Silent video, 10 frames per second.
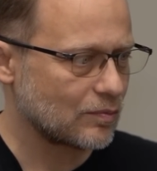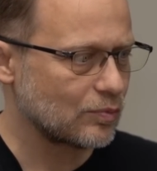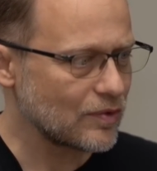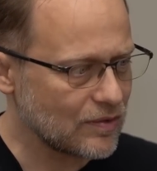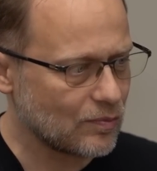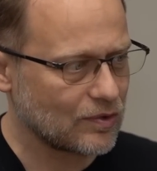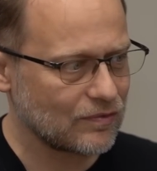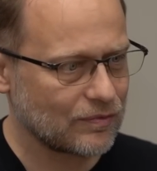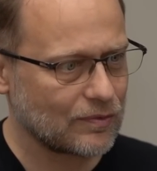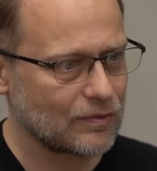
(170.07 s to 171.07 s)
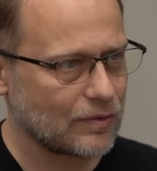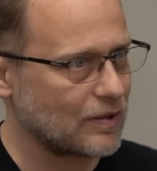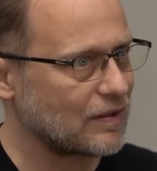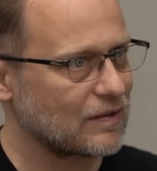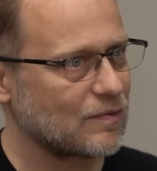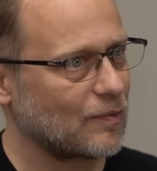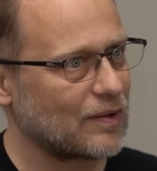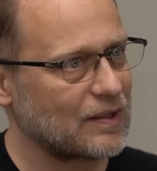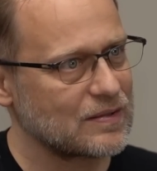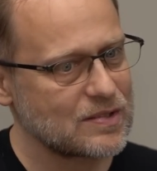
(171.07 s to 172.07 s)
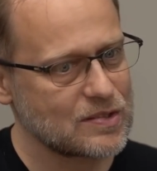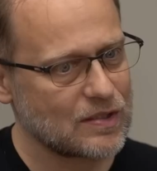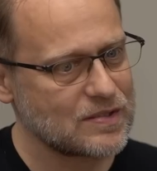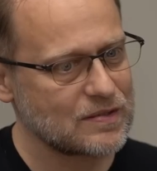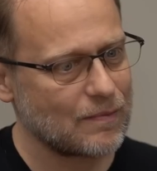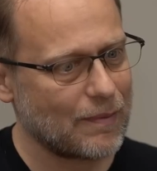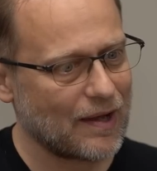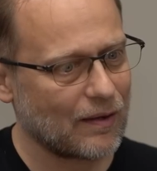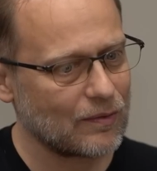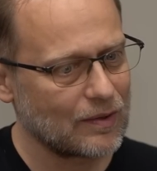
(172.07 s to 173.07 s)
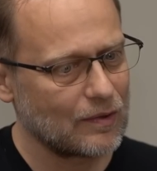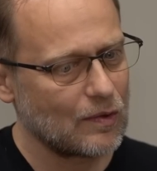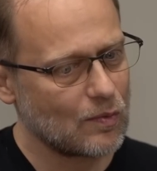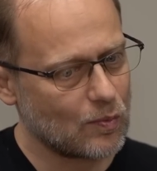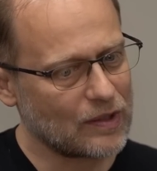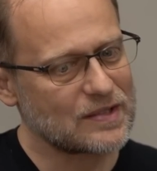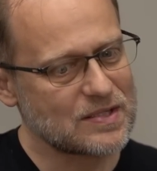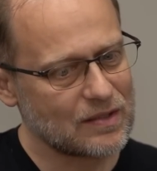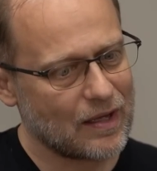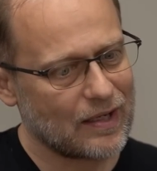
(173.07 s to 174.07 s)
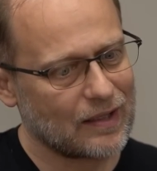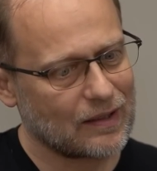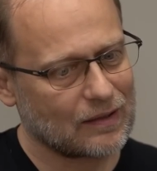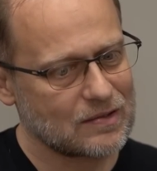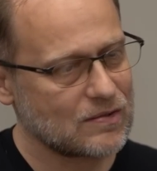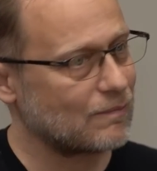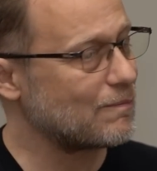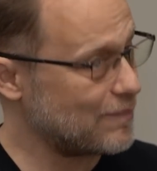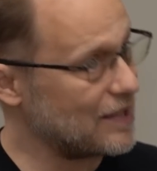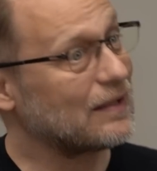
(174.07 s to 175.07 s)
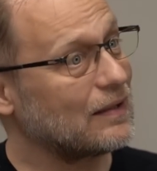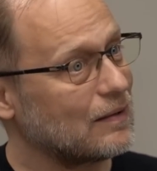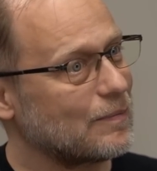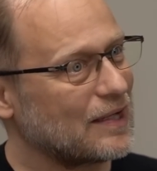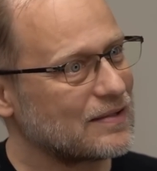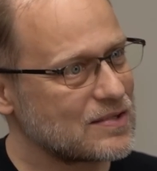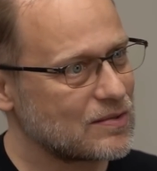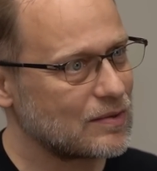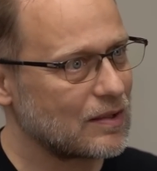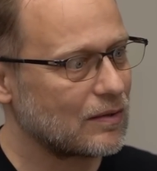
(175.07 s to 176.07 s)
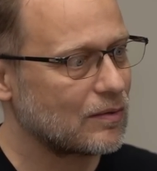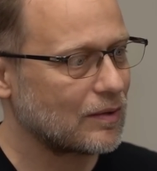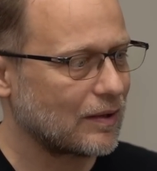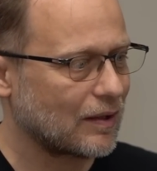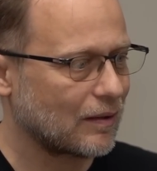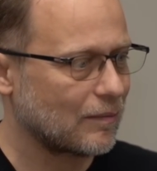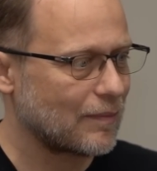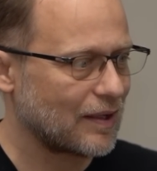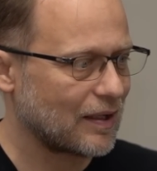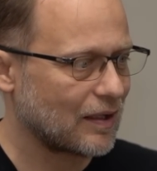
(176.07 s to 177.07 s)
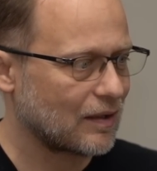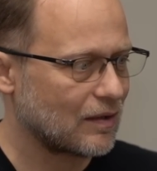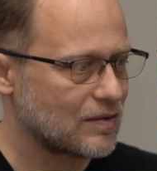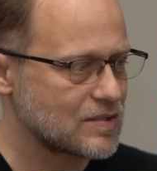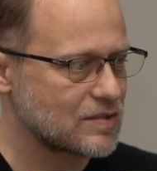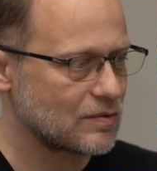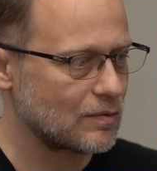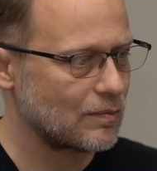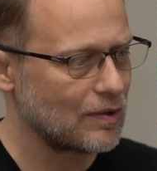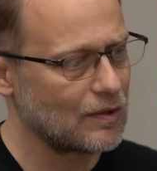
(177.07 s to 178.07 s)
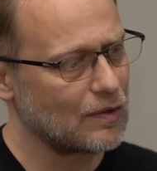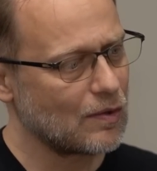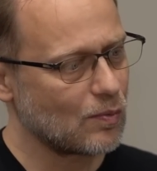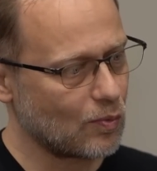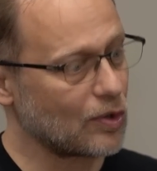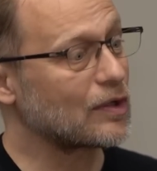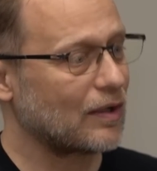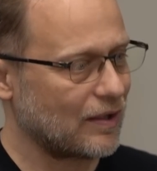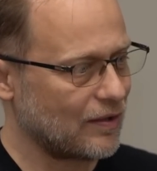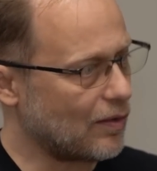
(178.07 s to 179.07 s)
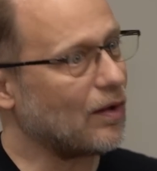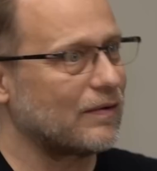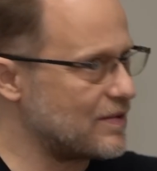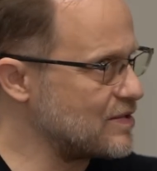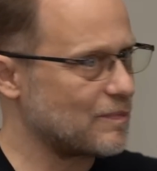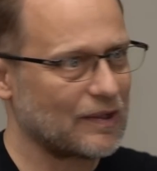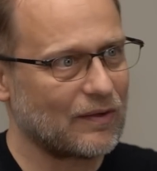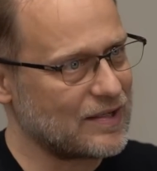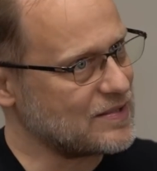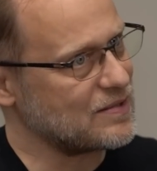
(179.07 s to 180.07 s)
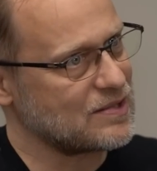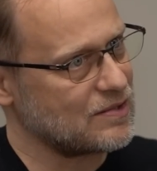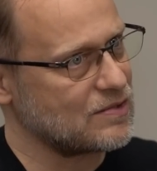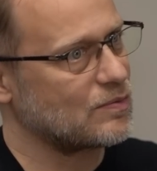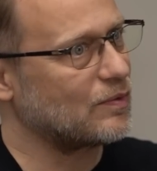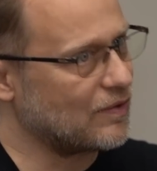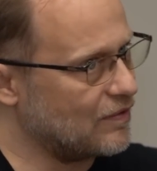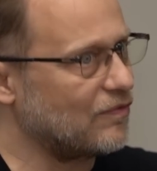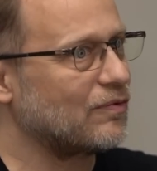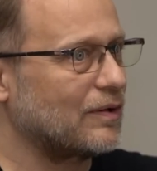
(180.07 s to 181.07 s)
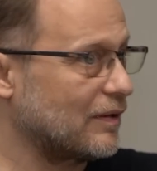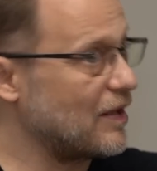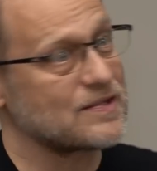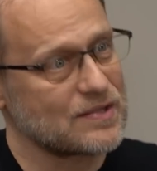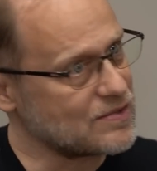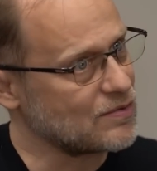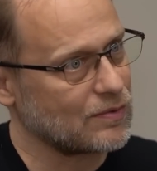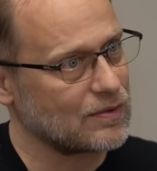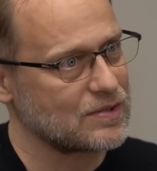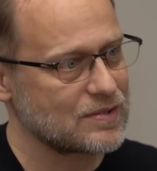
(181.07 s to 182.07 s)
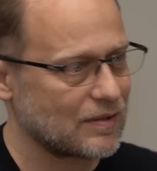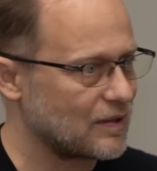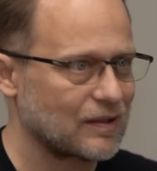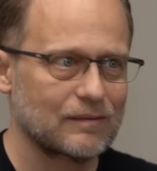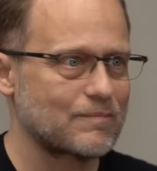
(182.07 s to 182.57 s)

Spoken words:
a really wonderful learning experience just about what it's like to be at an independent studio and to work on all of these big licenses with different licensors like,